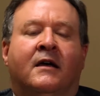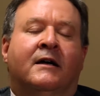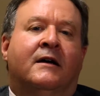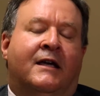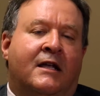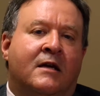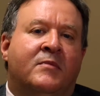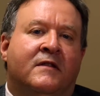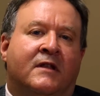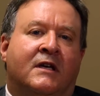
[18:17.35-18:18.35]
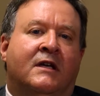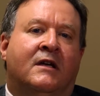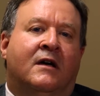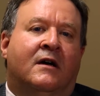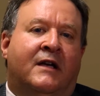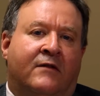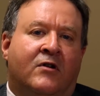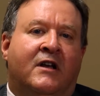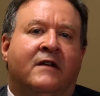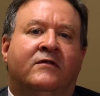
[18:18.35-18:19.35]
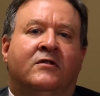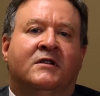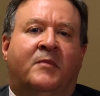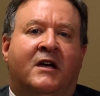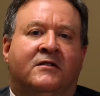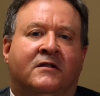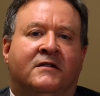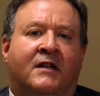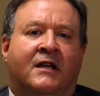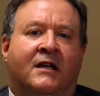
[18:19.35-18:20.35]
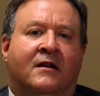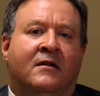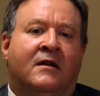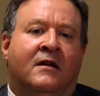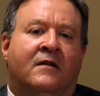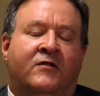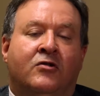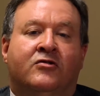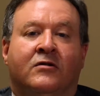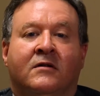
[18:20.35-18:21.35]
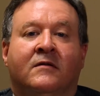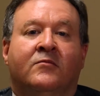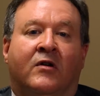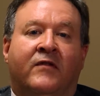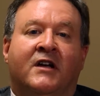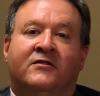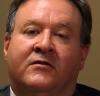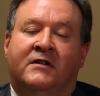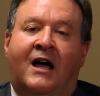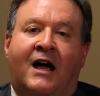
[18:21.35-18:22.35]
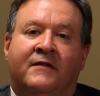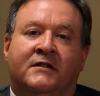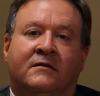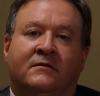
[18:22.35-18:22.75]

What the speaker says: and empathy can really influence patients and future professionals' lives.